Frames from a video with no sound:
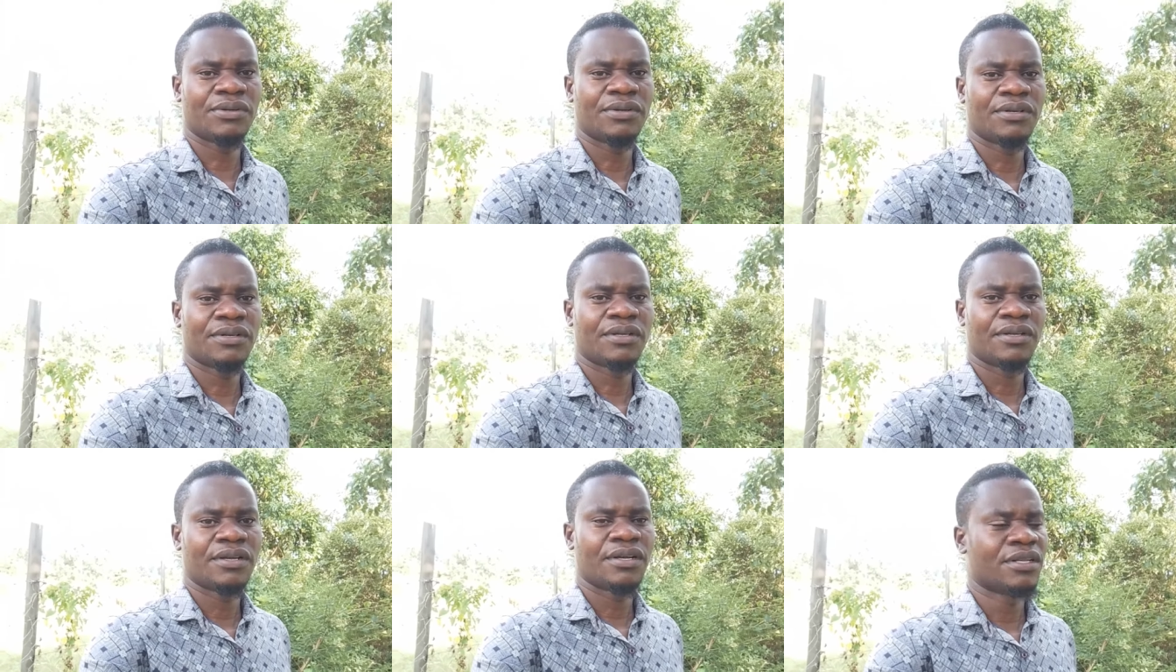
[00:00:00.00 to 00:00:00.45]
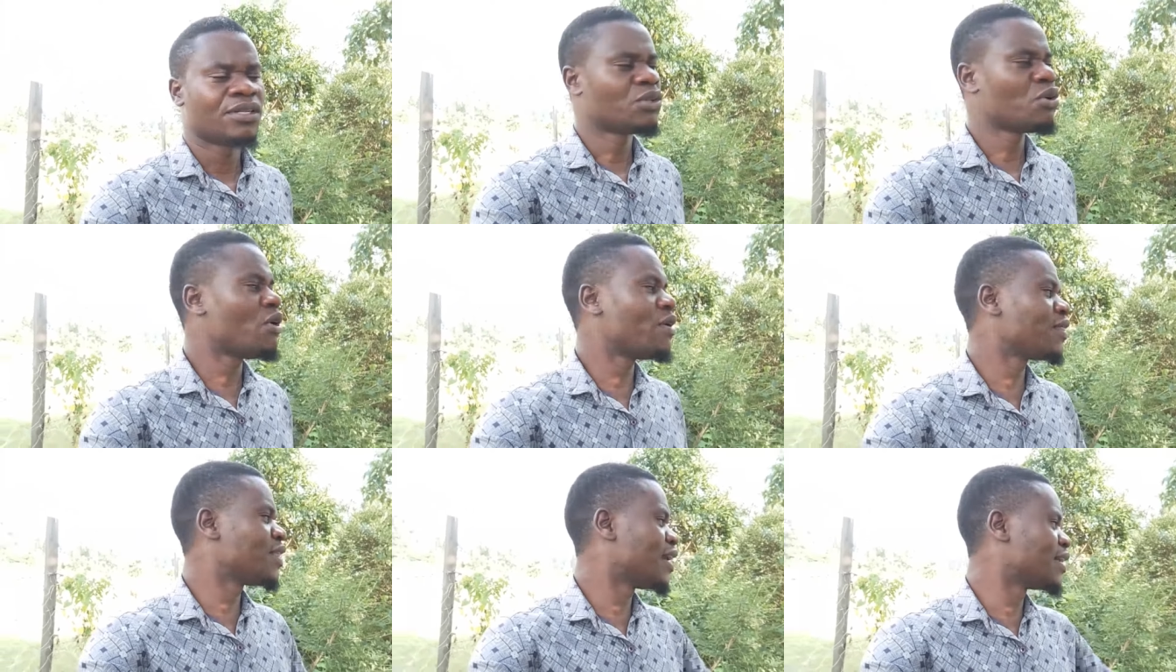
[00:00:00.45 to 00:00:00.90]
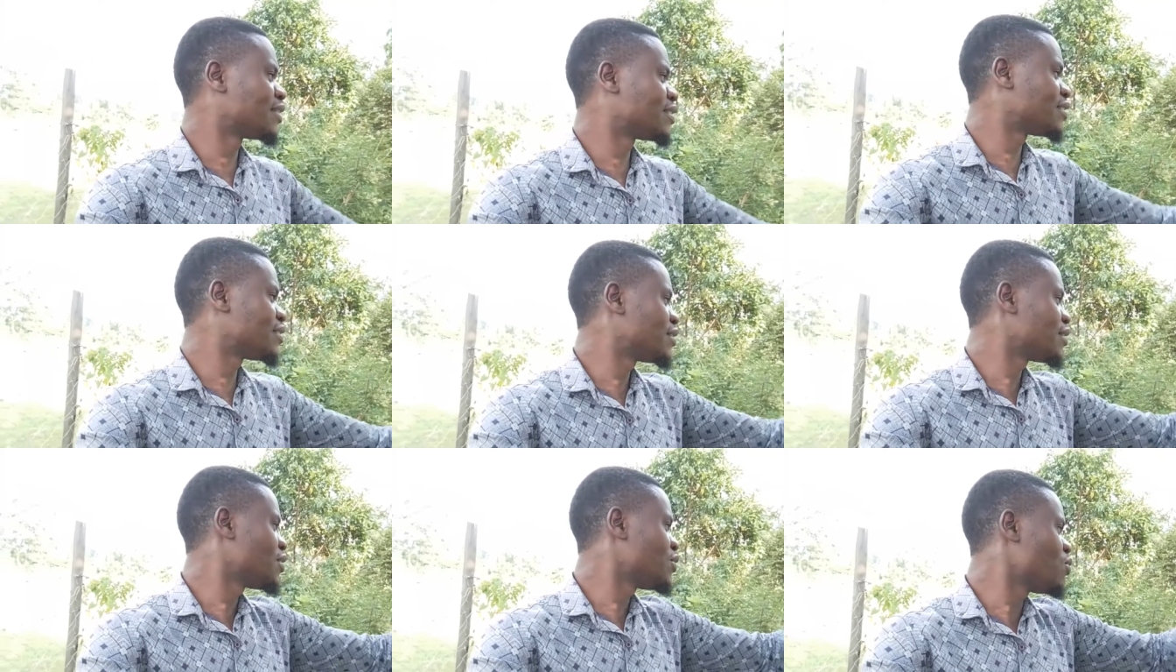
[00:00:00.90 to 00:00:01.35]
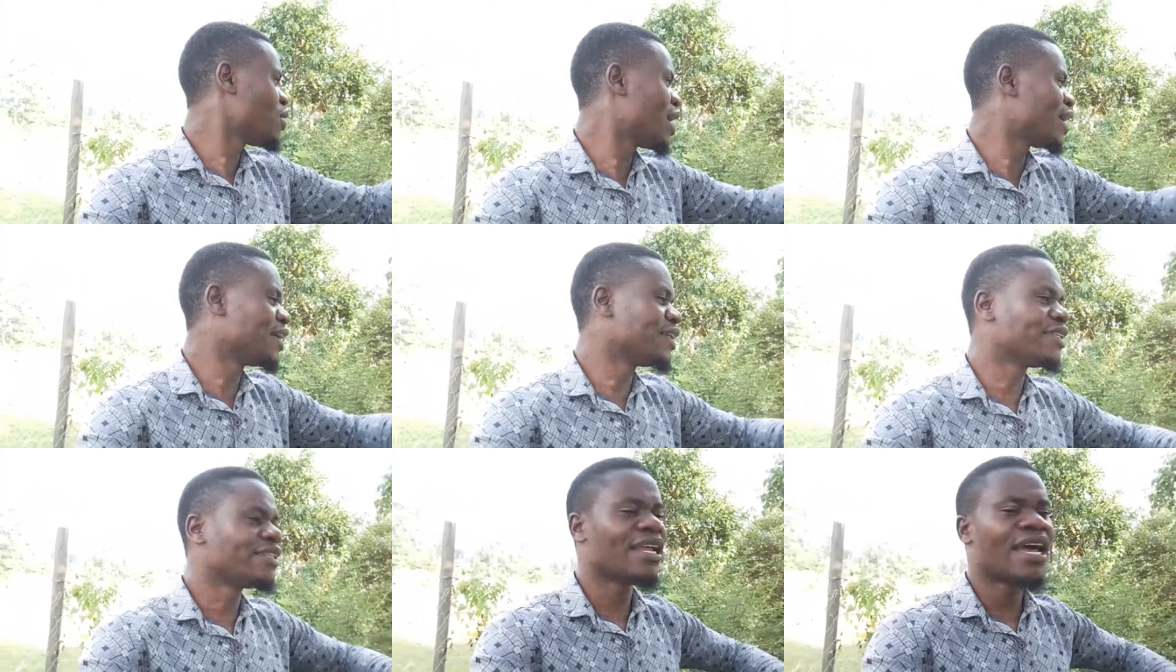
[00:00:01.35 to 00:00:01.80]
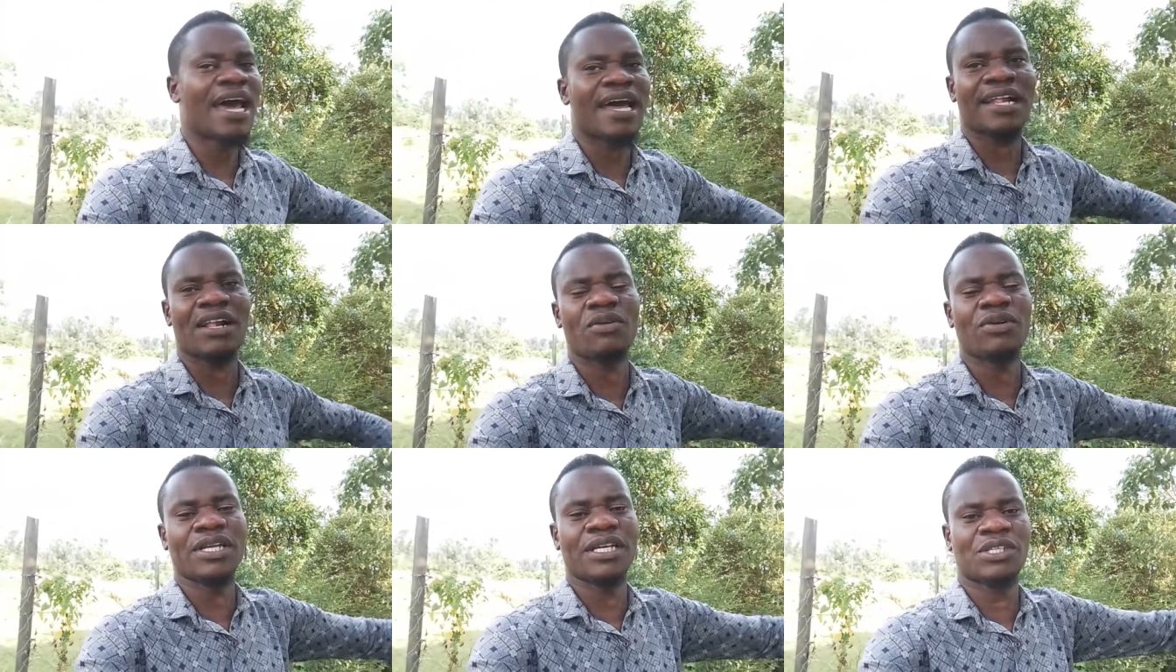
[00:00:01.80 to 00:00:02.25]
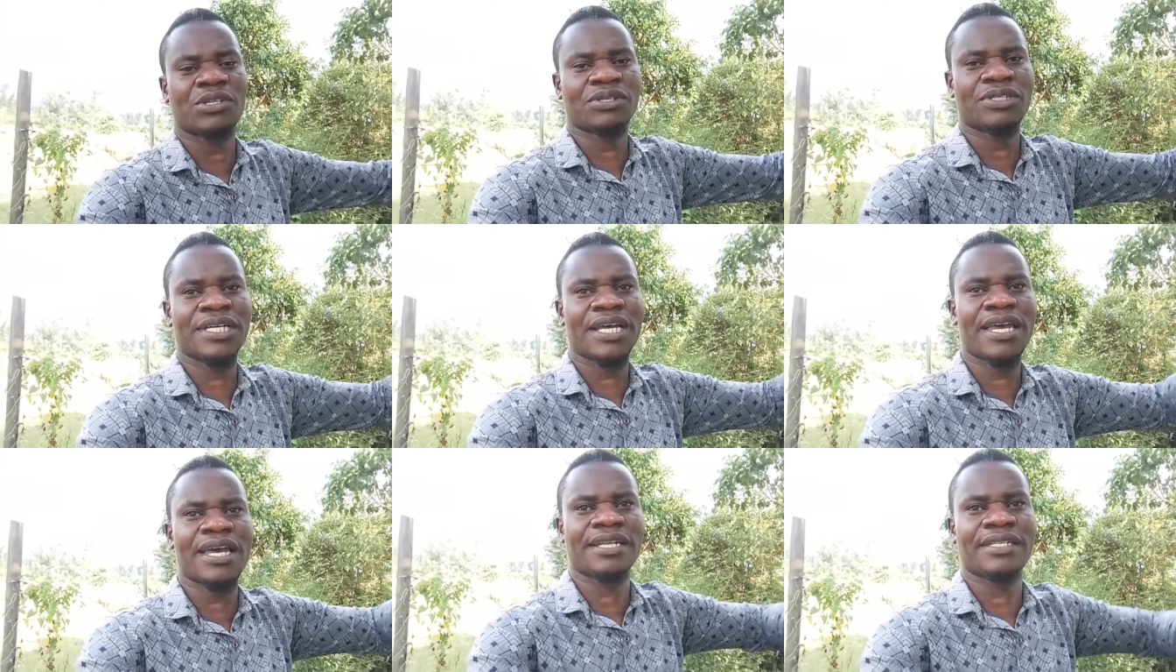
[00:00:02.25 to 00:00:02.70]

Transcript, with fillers: Know that you are in, around the society.